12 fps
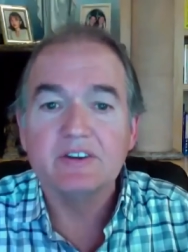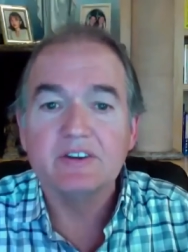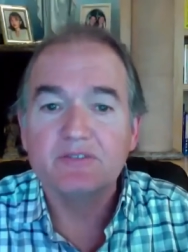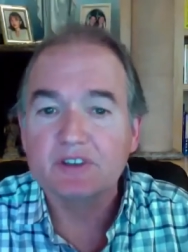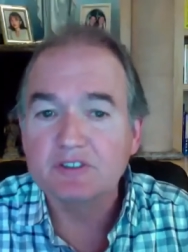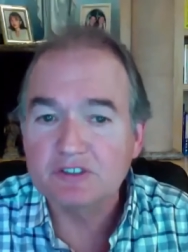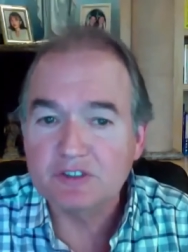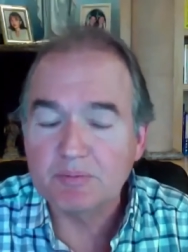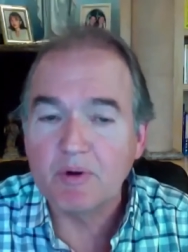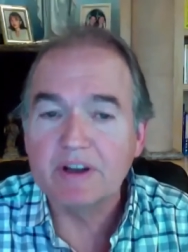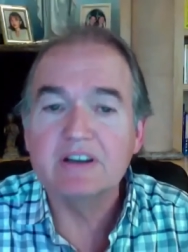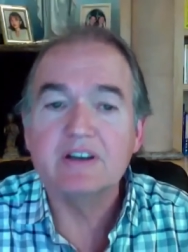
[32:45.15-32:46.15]
you feel
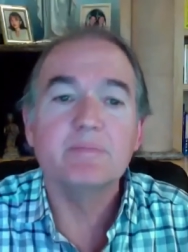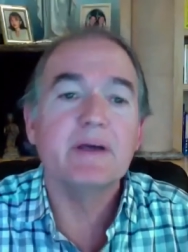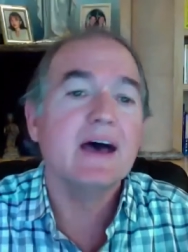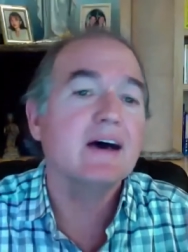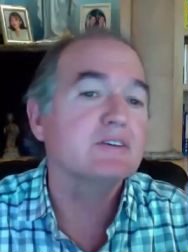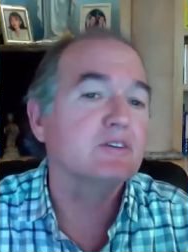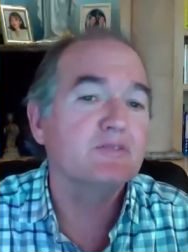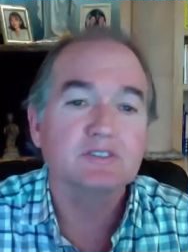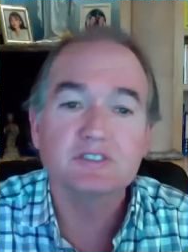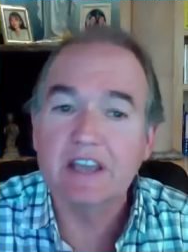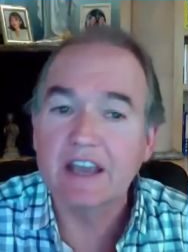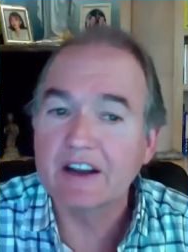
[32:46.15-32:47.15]
disappointed about, you feel
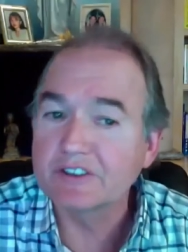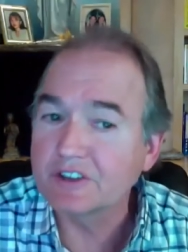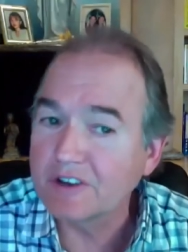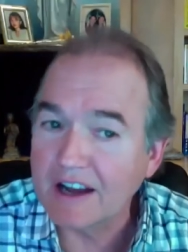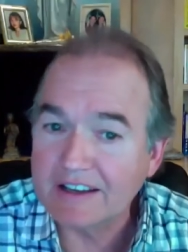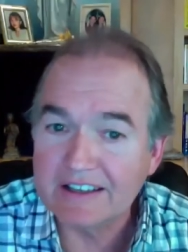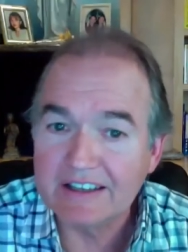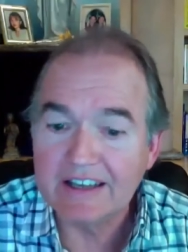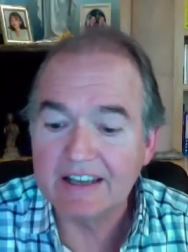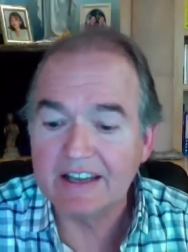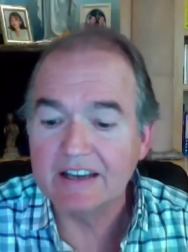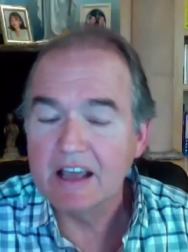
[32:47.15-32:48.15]
scared you're not going to get it.